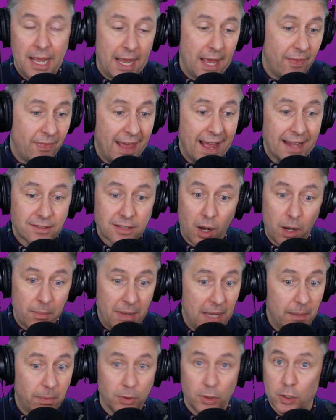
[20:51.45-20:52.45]
And that's how
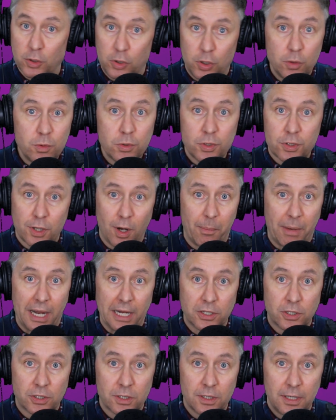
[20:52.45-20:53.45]
I'm able to do so
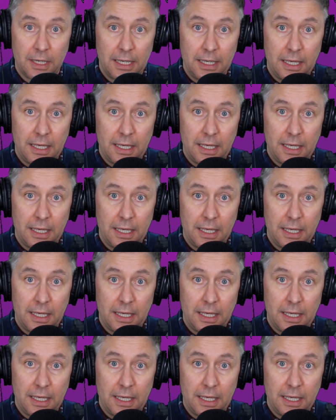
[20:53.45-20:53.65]
much